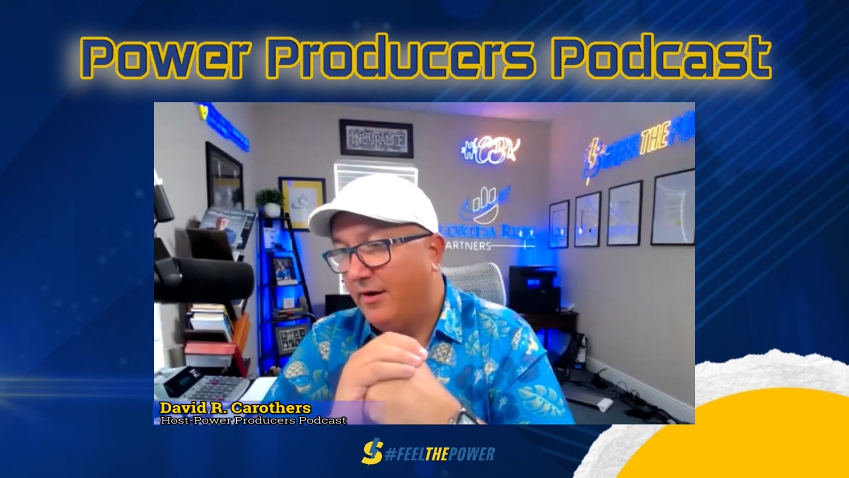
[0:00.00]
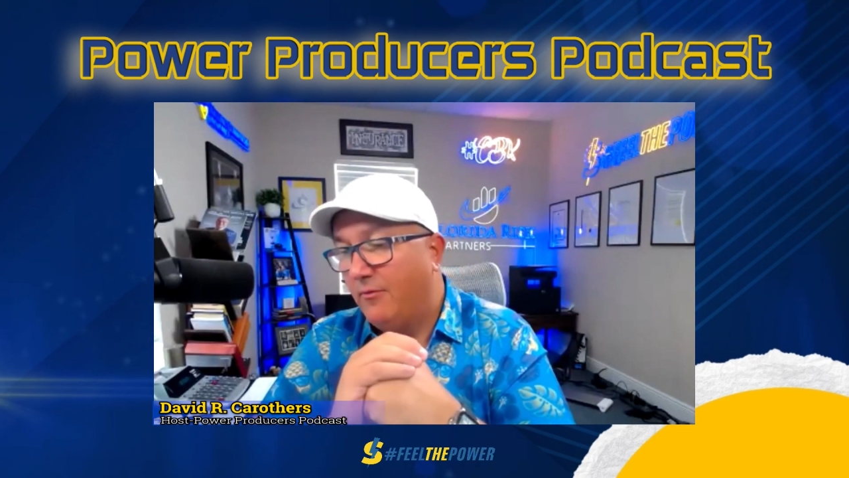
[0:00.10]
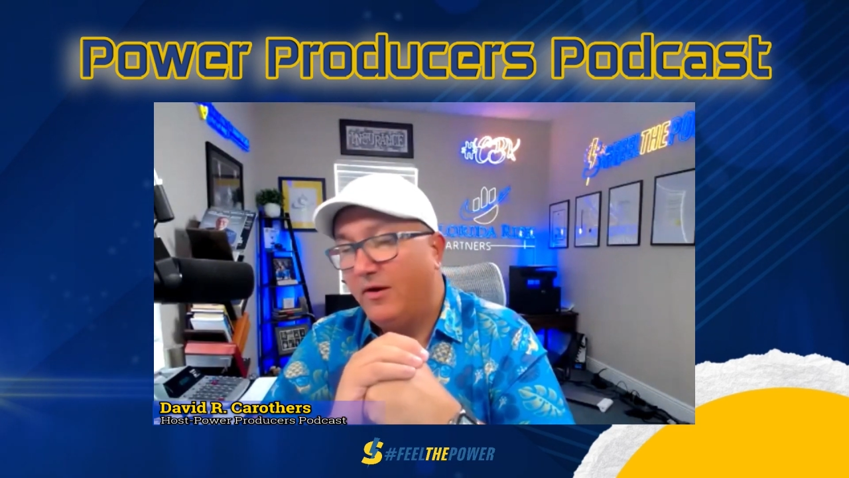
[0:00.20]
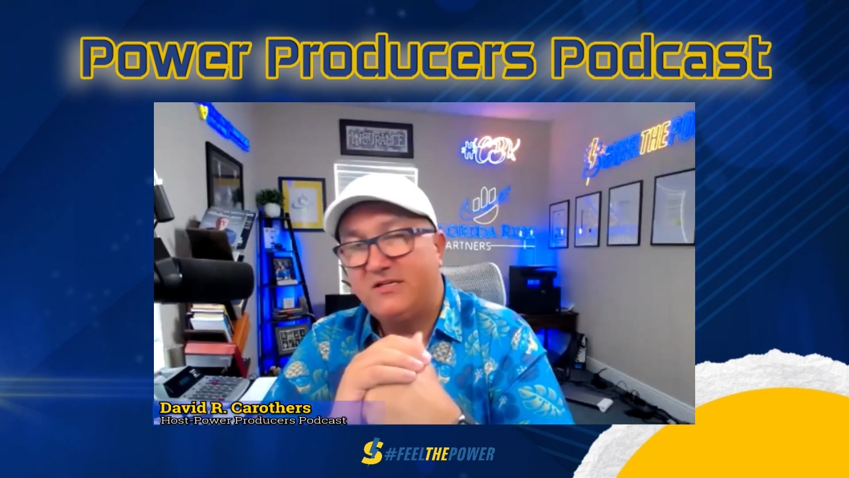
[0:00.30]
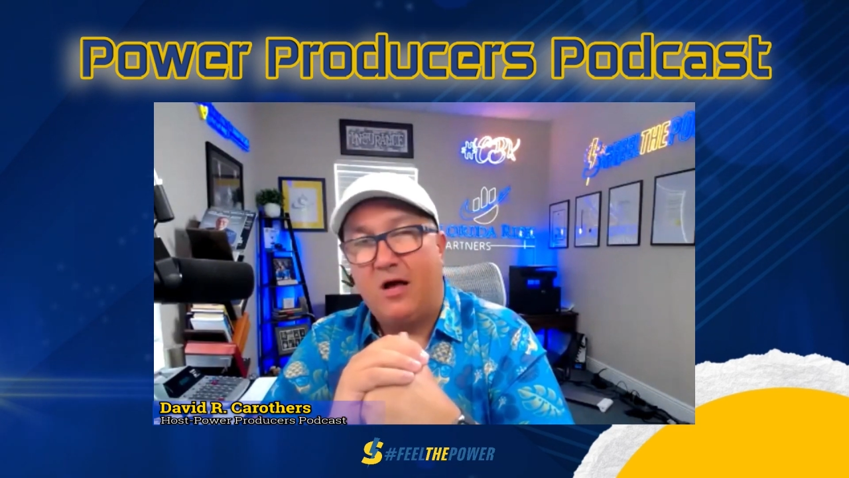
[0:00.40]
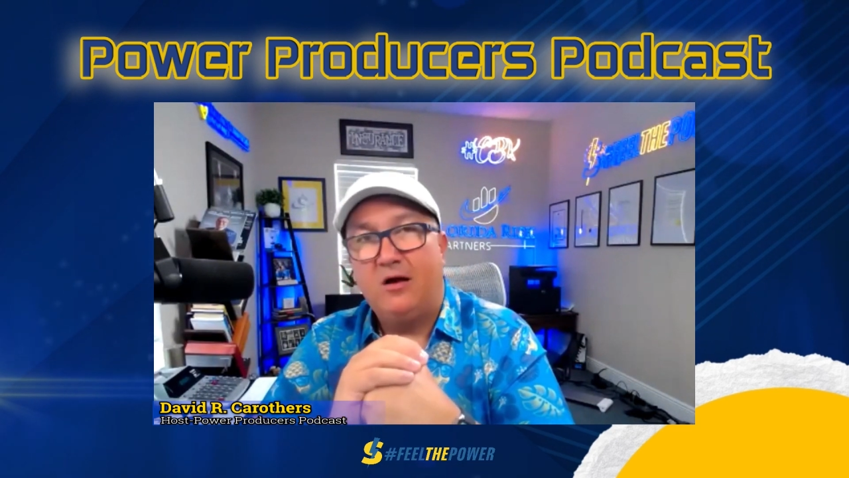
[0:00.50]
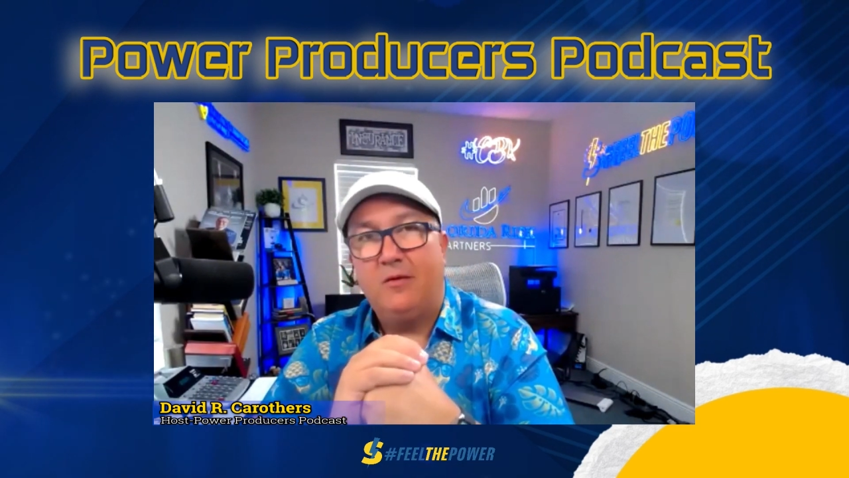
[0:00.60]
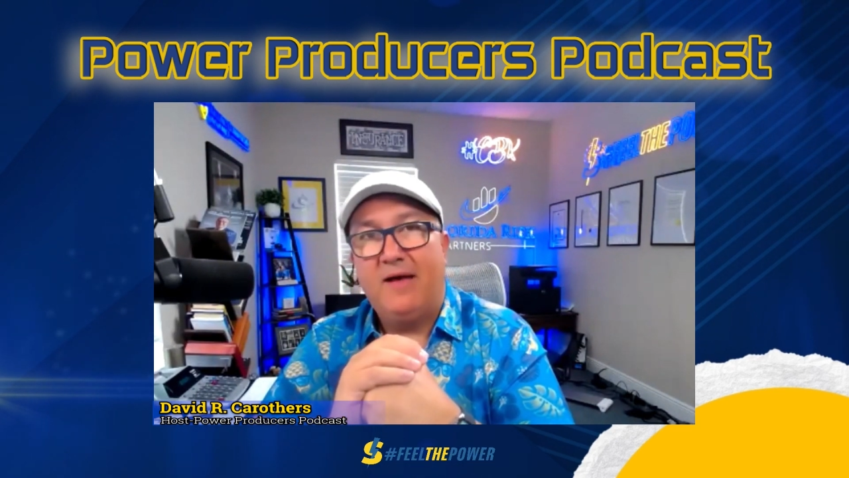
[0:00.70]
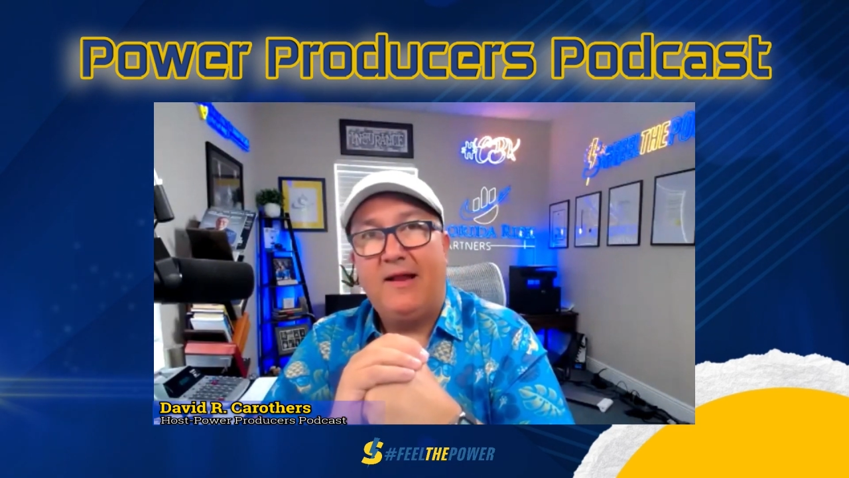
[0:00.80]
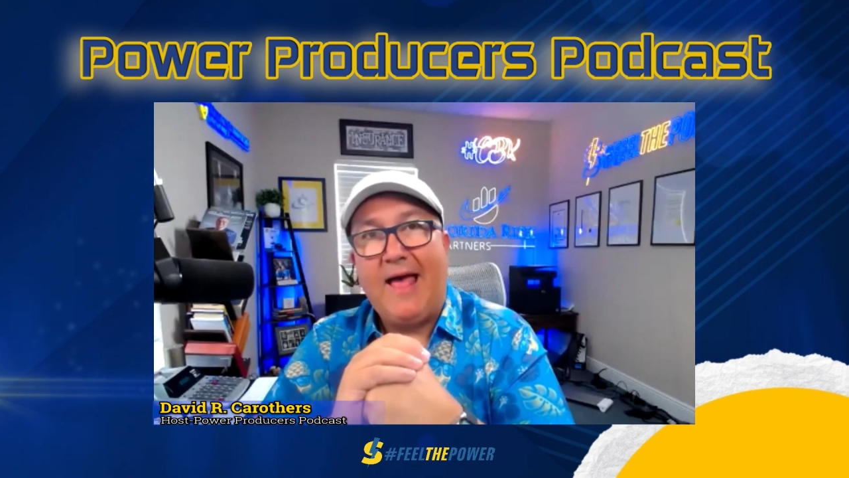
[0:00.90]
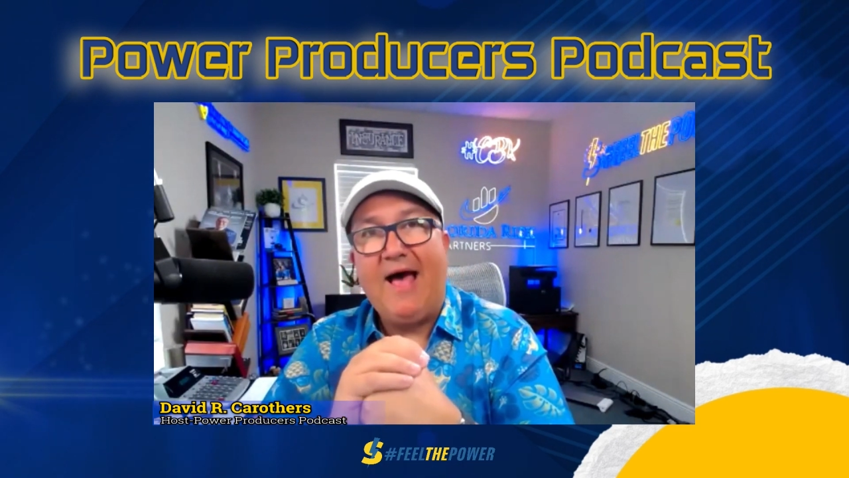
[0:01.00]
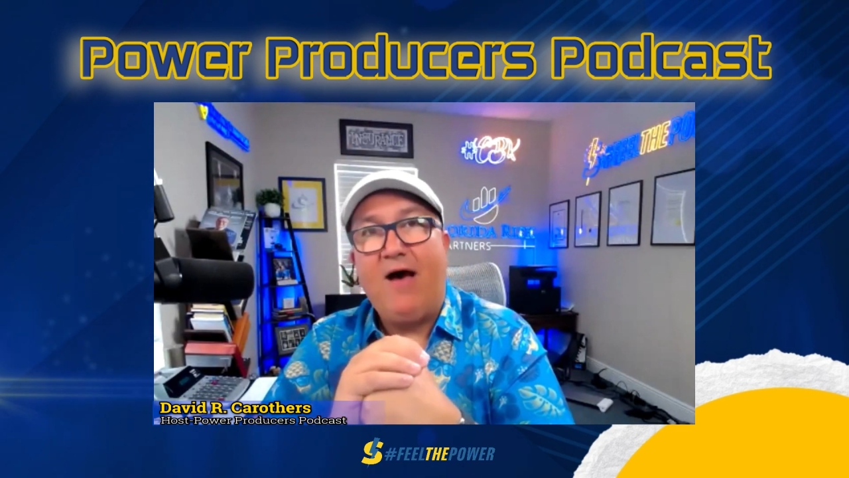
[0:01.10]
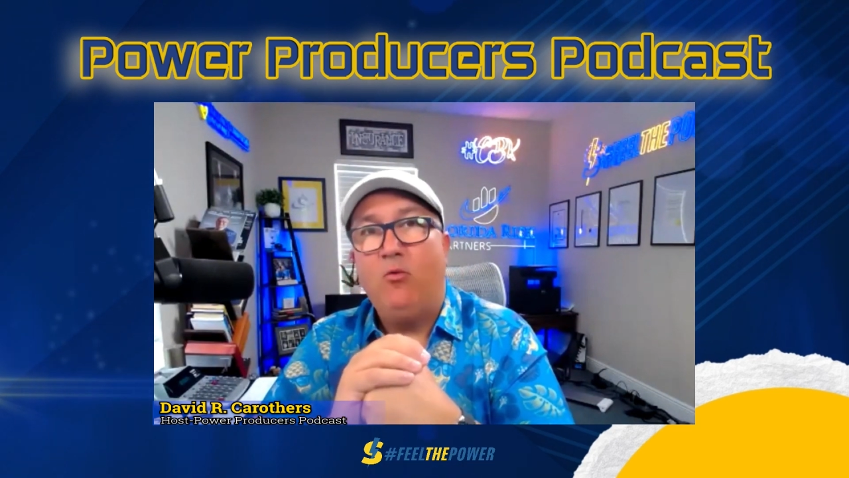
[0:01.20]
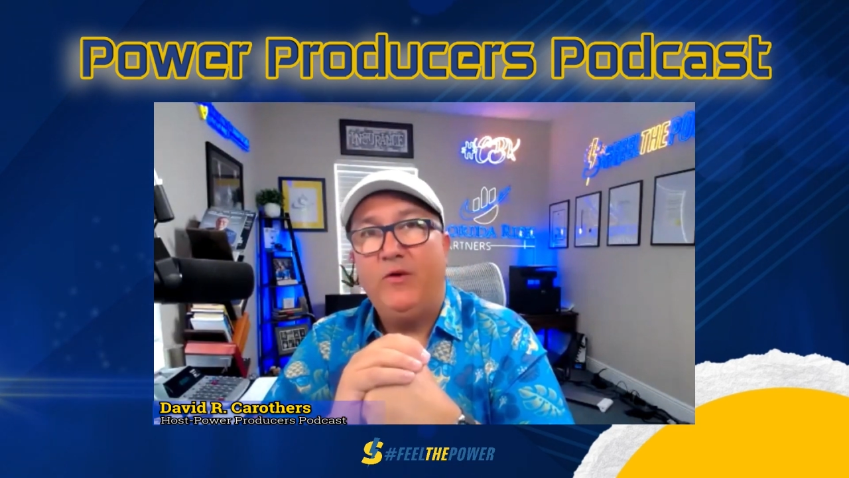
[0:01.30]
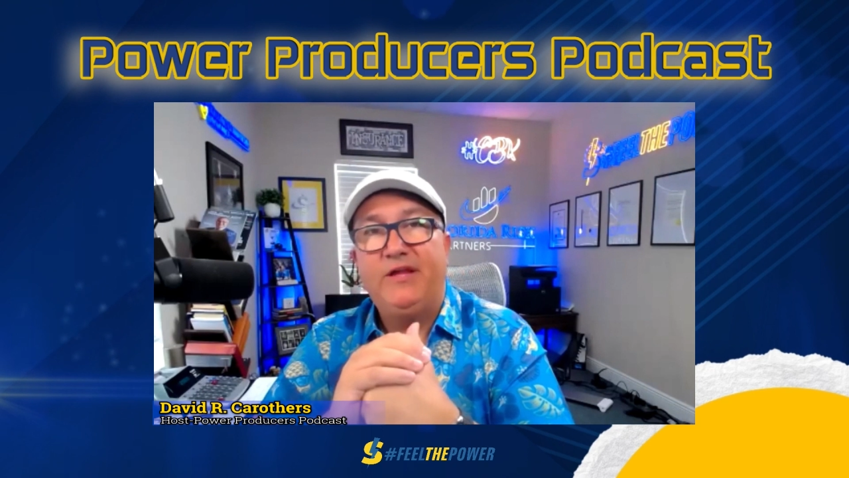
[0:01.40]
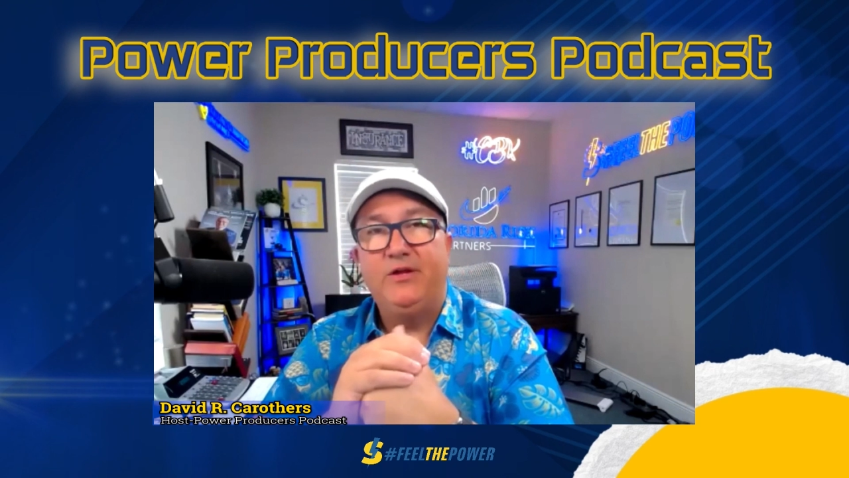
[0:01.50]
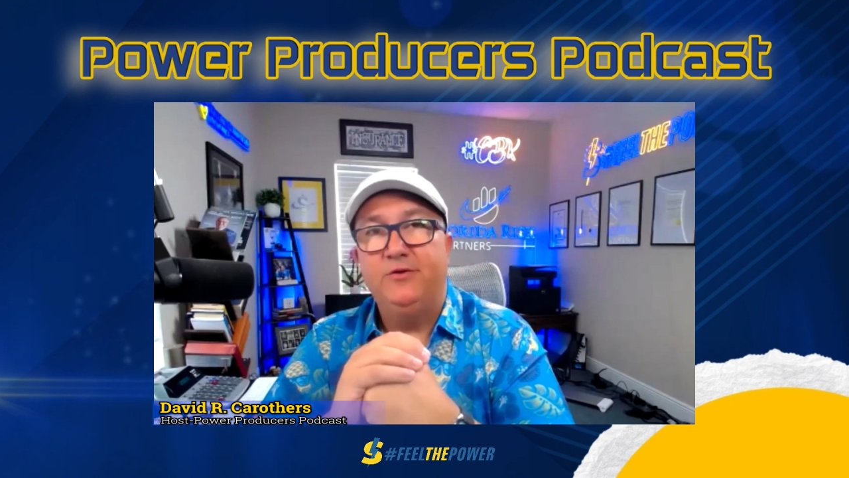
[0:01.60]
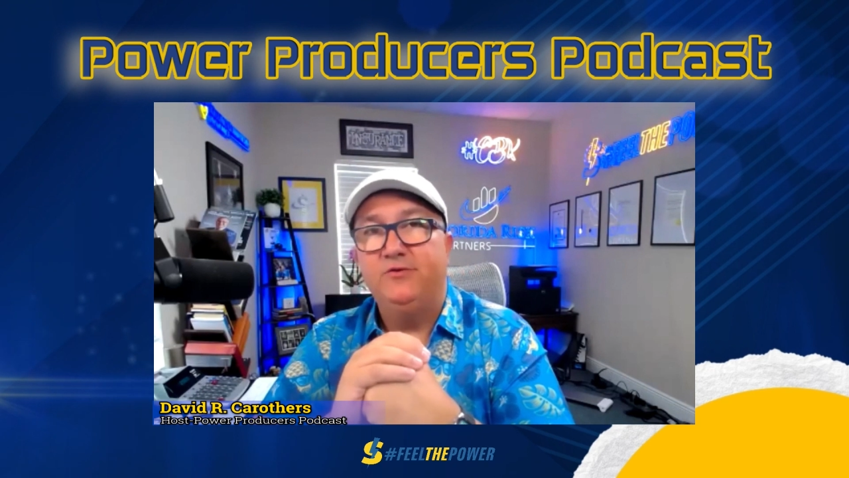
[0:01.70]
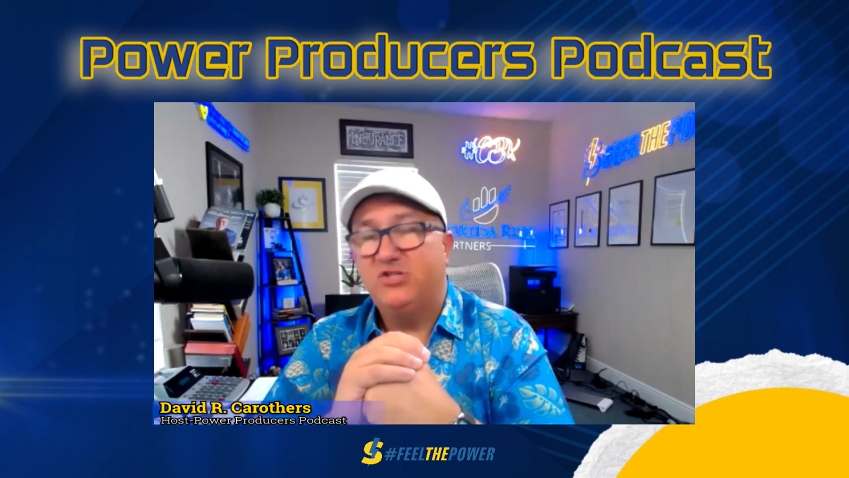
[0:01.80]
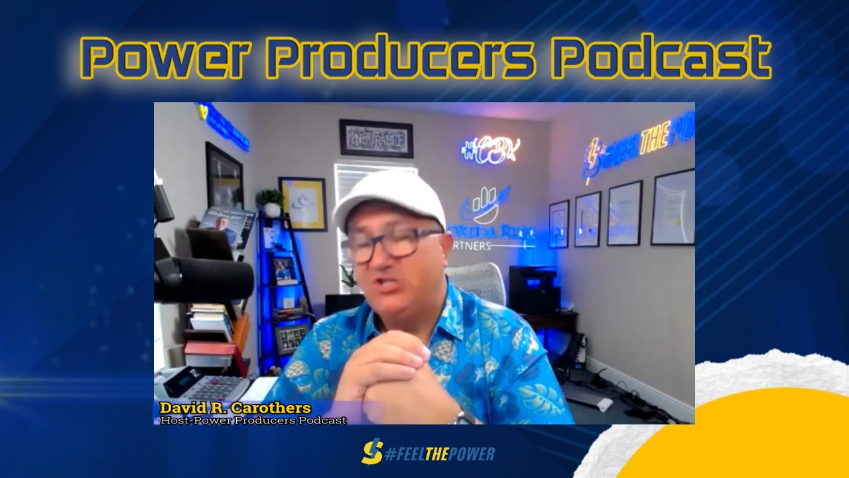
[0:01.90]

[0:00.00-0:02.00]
I want to talk about how we use